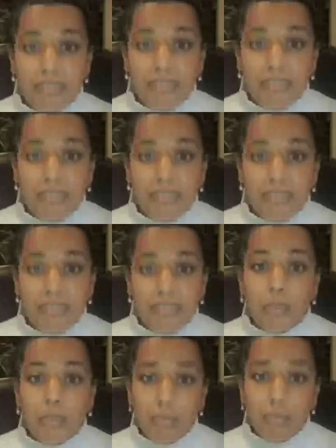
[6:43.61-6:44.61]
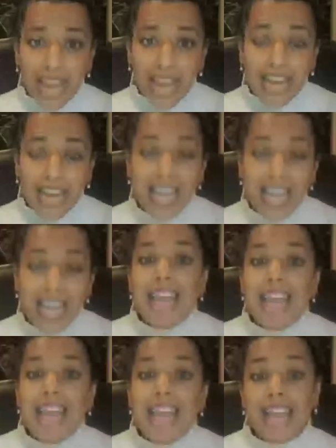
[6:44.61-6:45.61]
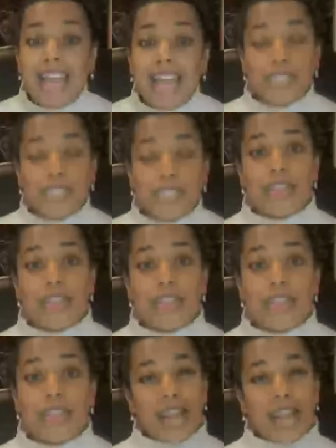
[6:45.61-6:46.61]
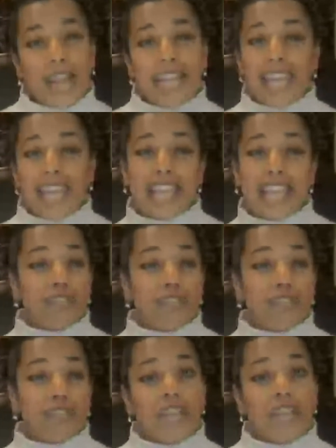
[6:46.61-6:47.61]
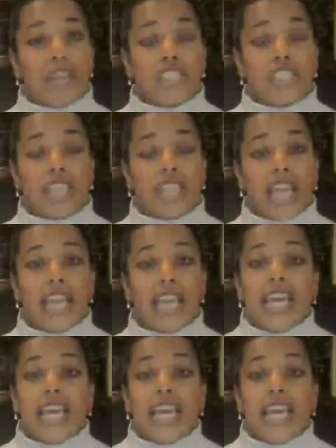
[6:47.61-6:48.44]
region of the brain, and that's why the brain can't differentiate